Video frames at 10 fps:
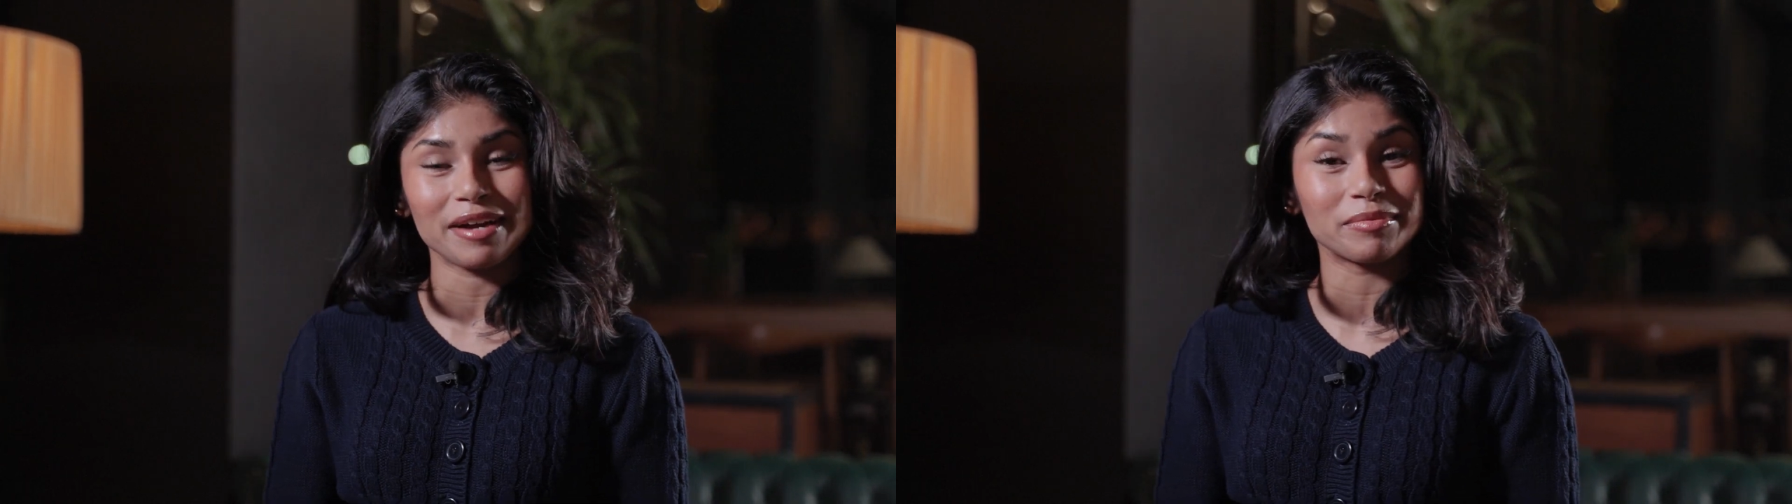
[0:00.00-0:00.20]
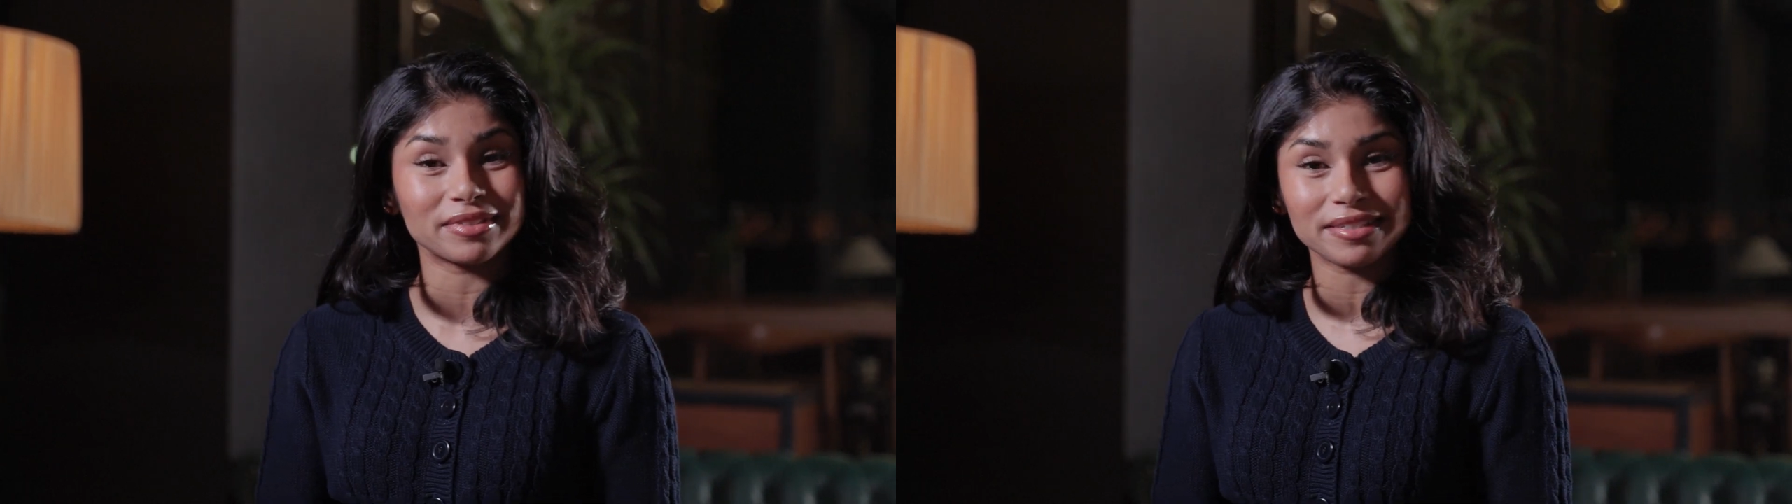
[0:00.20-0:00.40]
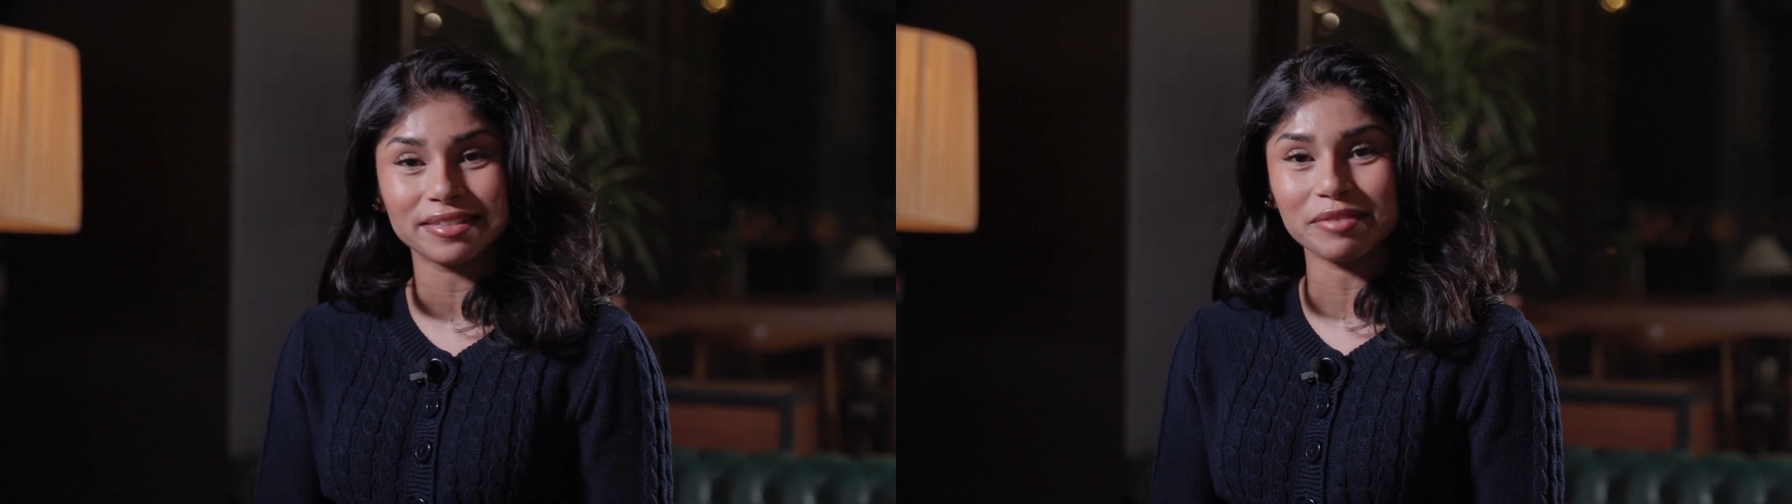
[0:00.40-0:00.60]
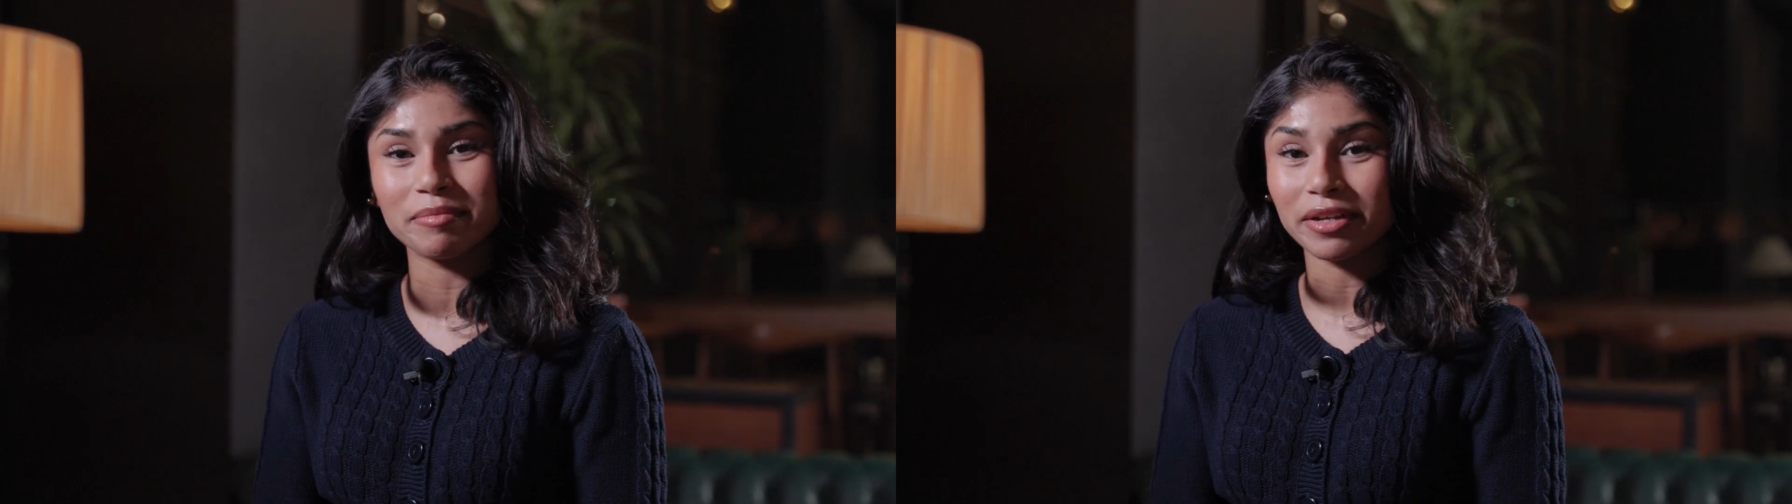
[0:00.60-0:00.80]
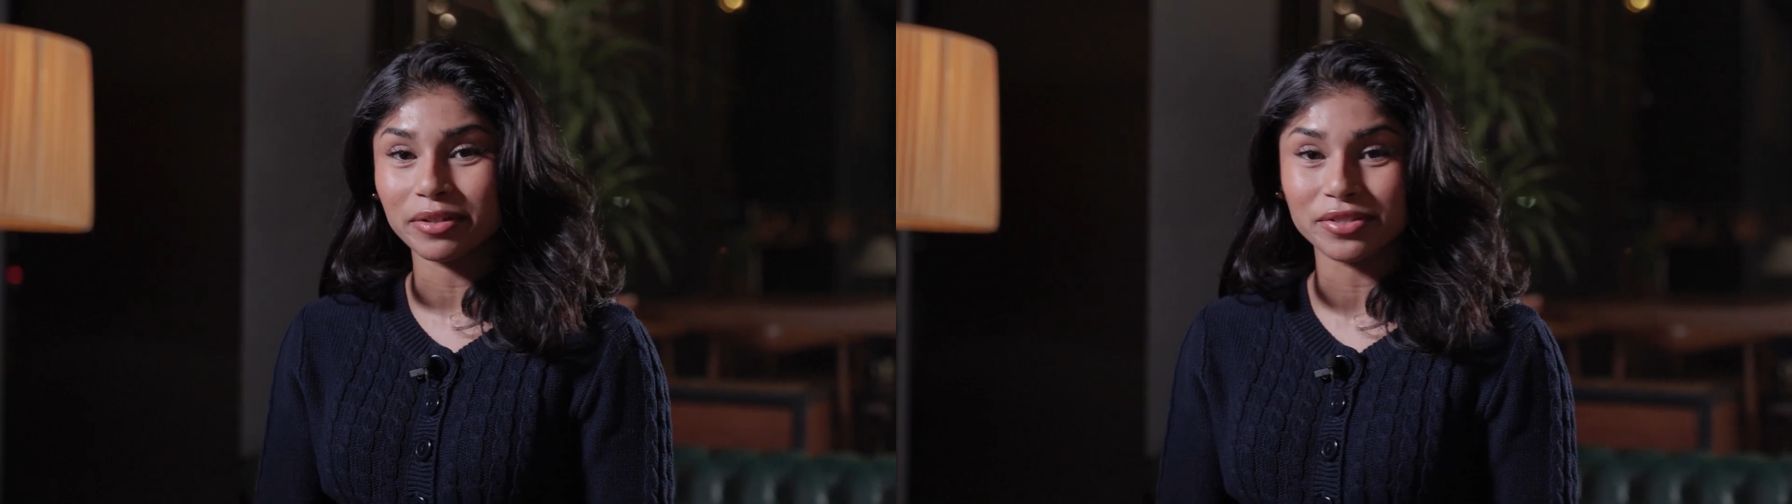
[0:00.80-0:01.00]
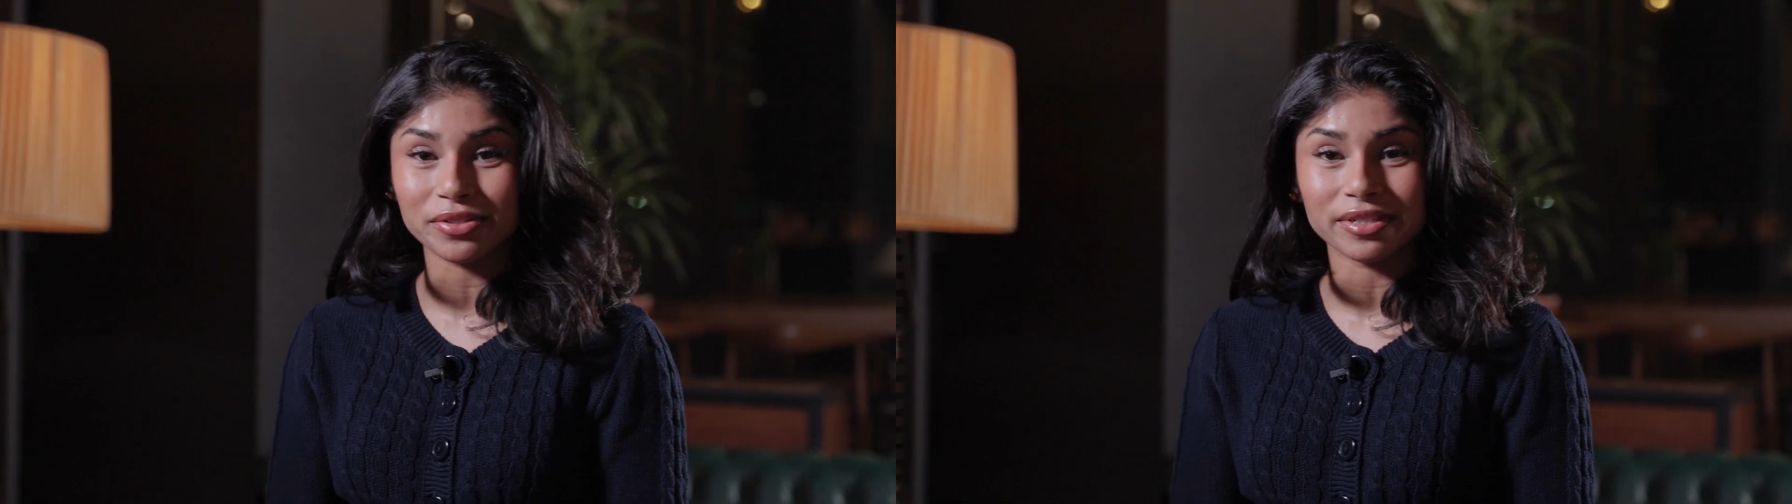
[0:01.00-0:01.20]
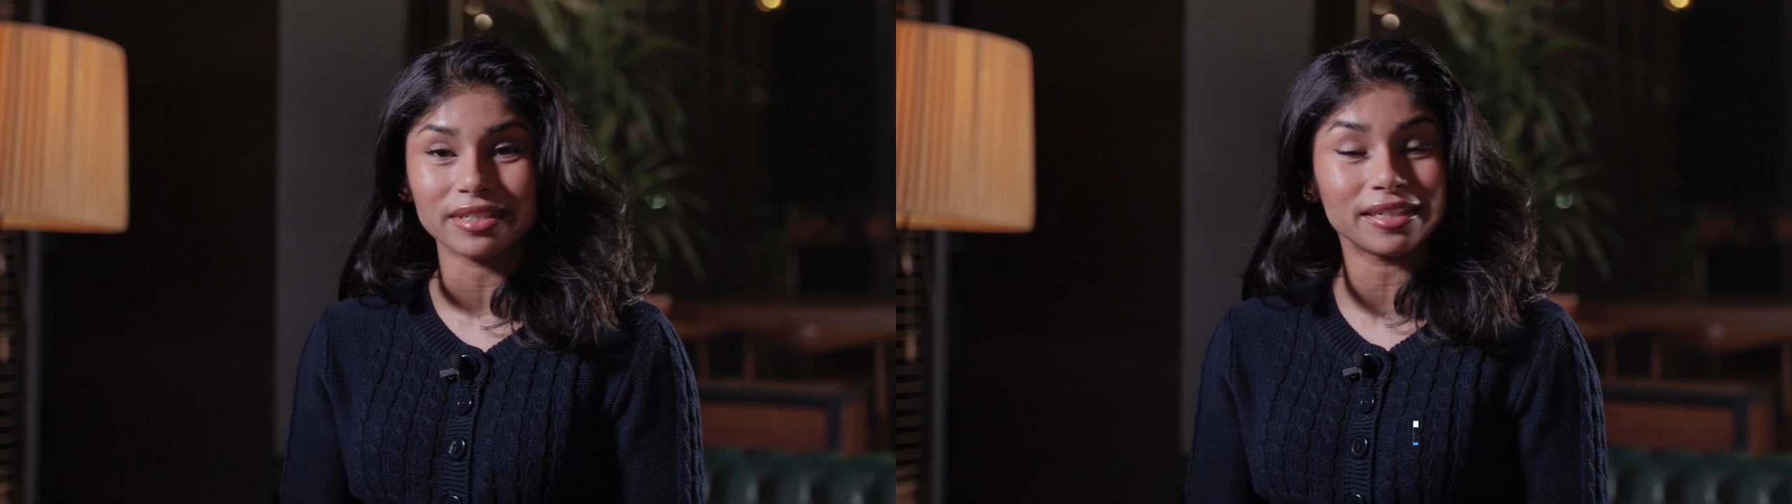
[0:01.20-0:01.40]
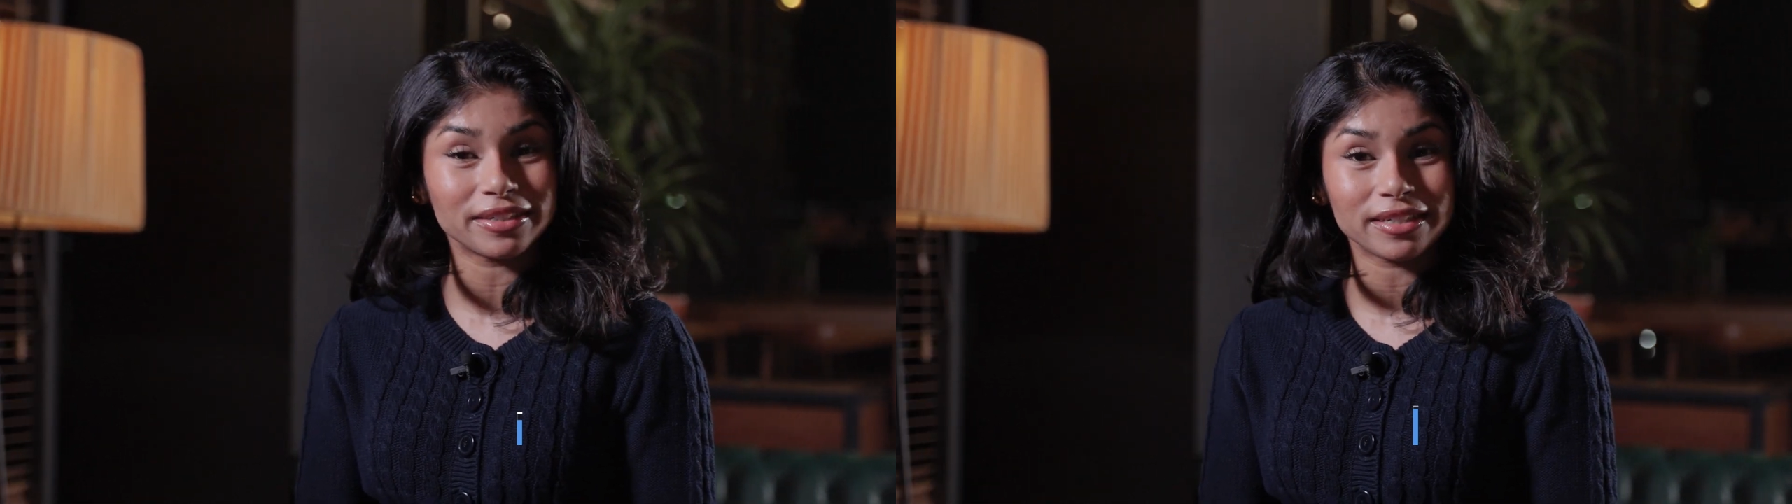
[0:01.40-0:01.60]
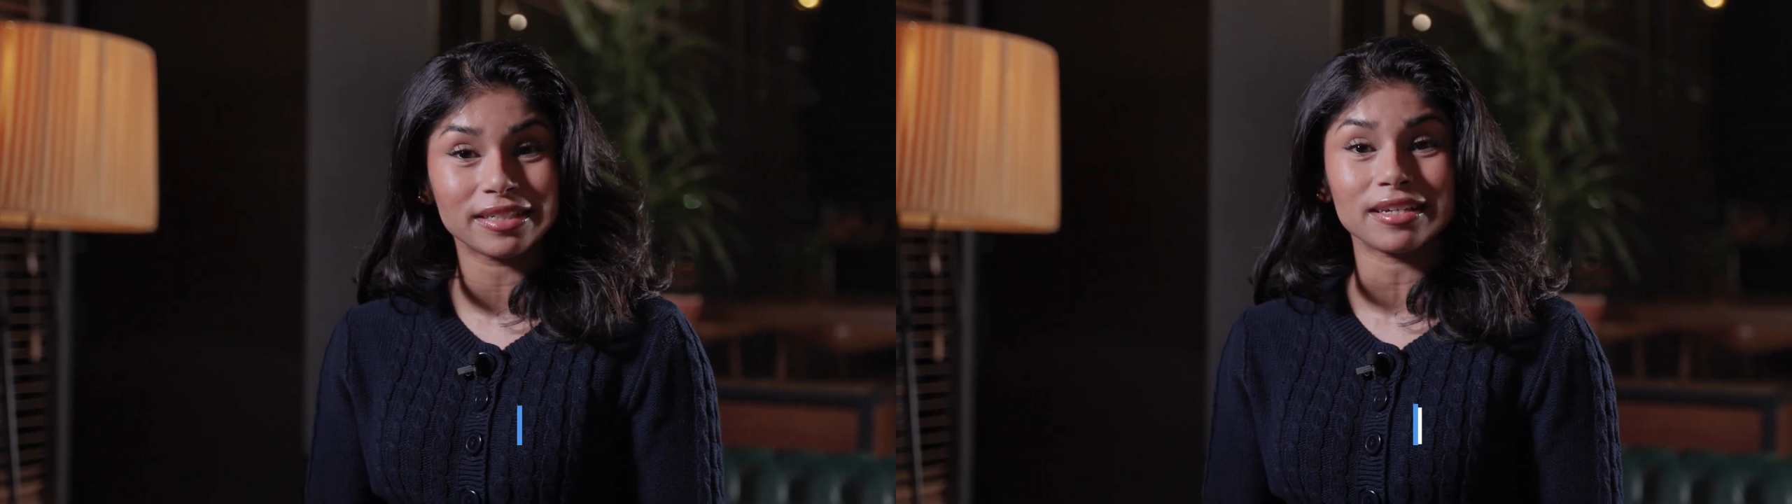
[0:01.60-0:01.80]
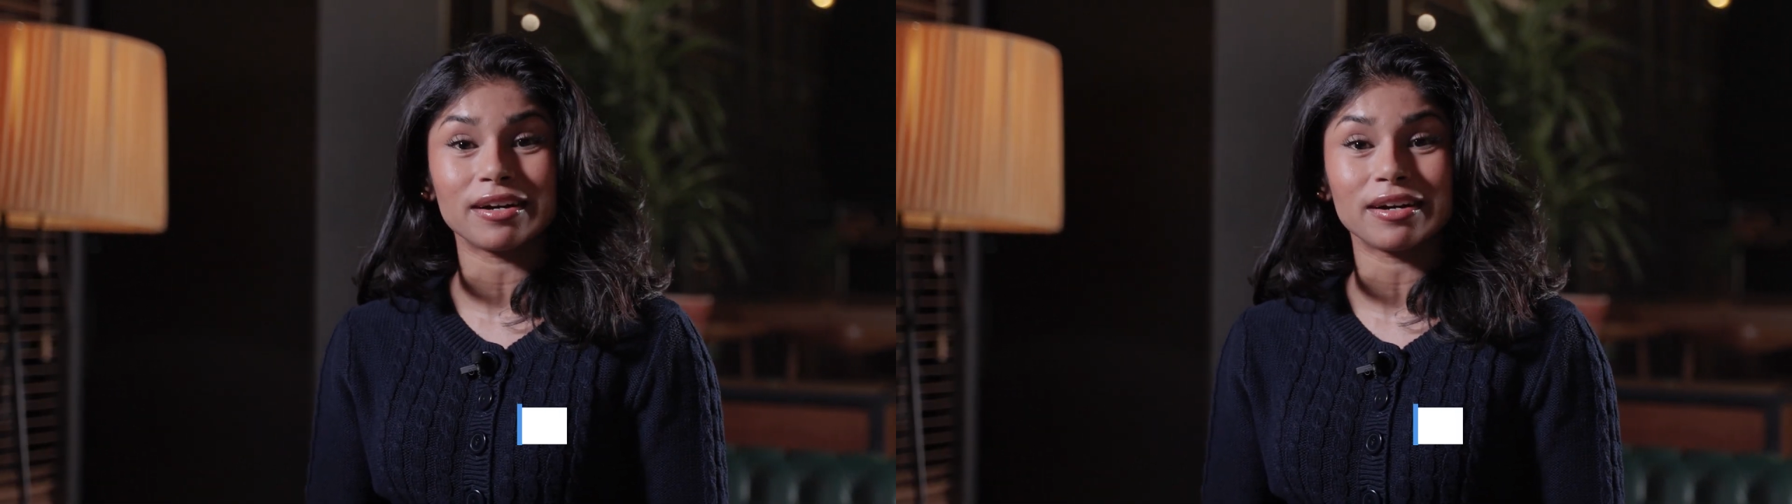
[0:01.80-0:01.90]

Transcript: I'm a sixth-year medical student here at